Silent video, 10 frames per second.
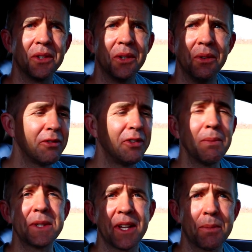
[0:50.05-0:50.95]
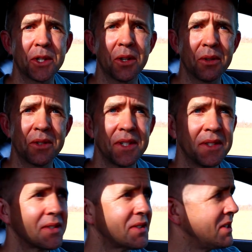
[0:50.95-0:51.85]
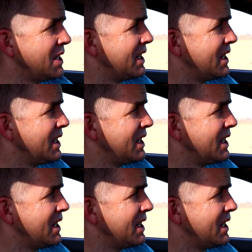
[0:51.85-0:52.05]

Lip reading: to film this episode, since